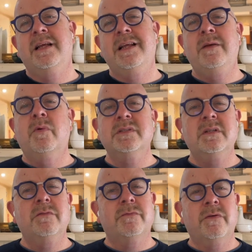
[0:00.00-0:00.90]
in that he
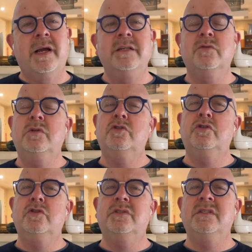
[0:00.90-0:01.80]
wasn't afraid to
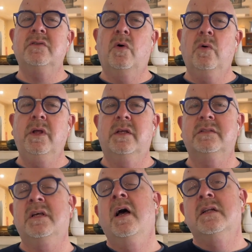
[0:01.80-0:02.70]
introduce his
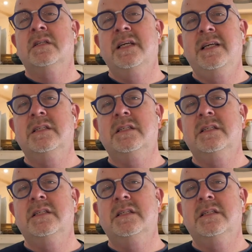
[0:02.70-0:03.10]
audience to